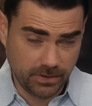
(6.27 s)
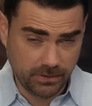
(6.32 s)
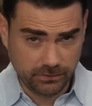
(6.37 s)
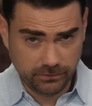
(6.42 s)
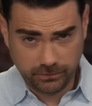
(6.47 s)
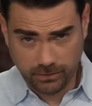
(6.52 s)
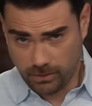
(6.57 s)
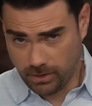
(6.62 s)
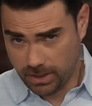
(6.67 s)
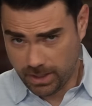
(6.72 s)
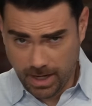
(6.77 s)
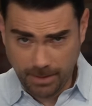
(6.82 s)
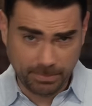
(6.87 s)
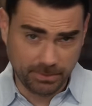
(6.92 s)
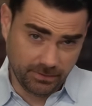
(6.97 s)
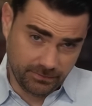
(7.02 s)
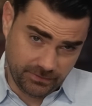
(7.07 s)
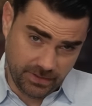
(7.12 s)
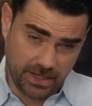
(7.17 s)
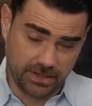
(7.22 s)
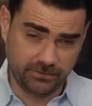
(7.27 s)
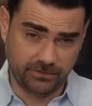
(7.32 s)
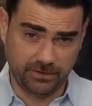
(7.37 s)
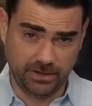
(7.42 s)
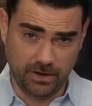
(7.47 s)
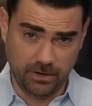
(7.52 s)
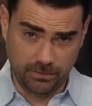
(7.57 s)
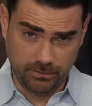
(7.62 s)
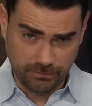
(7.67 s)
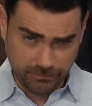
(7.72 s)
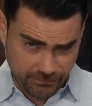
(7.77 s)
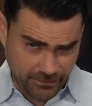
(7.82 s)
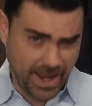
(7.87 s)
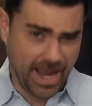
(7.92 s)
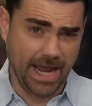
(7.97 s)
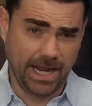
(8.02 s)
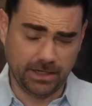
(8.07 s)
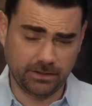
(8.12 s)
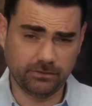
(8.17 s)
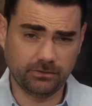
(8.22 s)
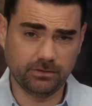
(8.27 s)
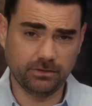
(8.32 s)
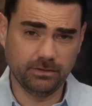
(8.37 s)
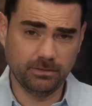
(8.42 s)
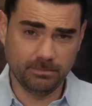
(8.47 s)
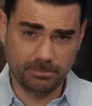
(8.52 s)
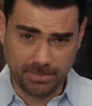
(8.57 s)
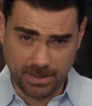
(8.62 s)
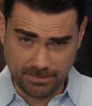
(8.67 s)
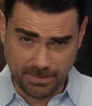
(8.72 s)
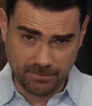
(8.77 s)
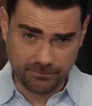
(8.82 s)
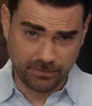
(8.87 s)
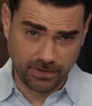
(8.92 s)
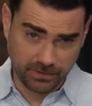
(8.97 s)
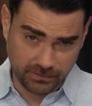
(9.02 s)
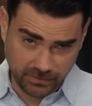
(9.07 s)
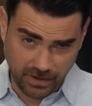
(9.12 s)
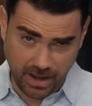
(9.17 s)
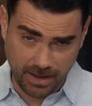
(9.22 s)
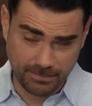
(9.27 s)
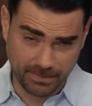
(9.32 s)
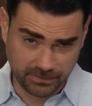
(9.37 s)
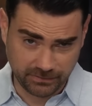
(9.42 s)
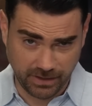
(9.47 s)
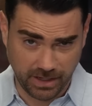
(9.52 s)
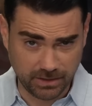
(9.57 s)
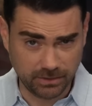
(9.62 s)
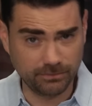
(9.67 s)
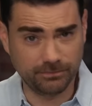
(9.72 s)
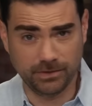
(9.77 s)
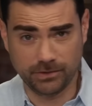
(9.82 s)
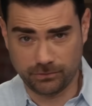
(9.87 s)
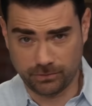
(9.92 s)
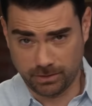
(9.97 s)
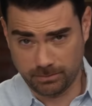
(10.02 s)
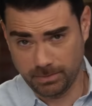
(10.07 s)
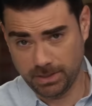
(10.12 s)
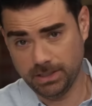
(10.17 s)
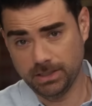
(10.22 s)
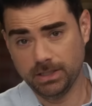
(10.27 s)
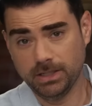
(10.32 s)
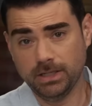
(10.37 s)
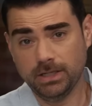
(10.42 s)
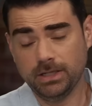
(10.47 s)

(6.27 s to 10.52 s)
So, a couple of days ago, Fact by my friend Tom MacDonald featuring me